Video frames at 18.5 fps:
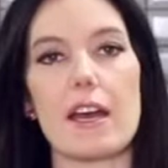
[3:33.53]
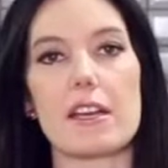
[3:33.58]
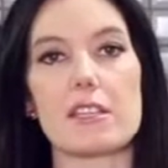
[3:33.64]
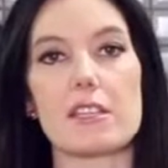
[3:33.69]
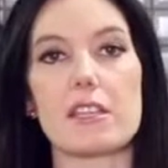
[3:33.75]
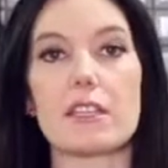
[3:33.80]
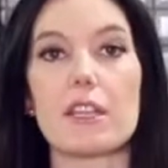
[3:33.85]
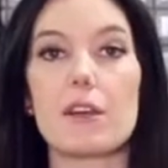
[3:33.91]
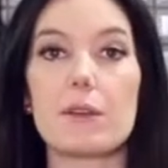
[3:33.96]

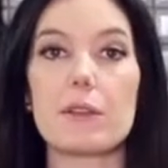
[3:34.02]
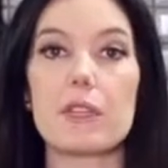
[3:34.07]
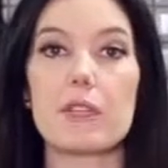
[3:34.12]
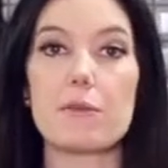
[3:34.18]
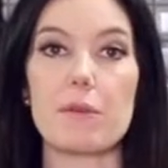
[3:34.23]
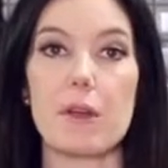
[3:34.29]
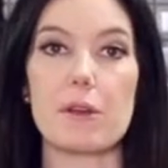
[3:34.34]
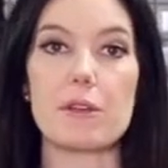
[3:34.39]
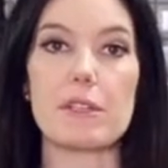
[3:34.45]
slowly
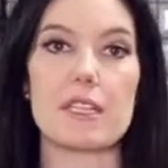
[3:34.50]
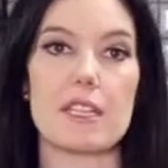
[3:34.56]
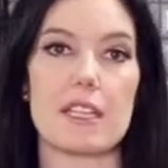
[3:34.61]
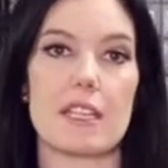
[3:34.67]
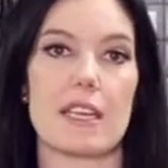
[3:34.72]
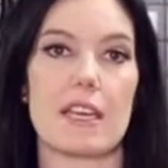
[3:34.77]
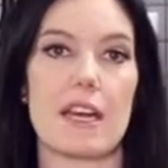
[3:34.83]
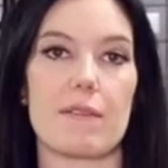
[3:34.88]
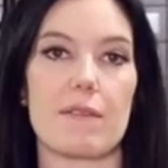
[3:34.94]
roasts
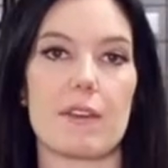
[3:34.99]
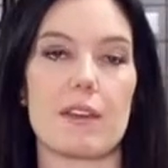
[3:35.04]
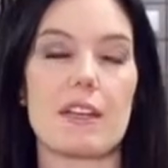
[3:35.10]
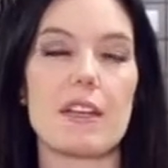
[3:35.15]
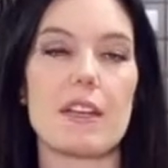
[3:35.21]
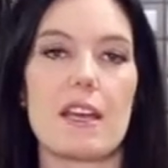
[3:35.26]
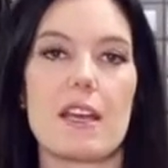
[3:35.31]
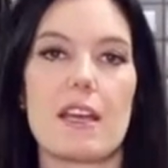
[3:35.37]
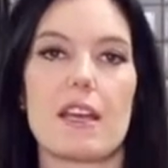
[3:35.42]
in the oven,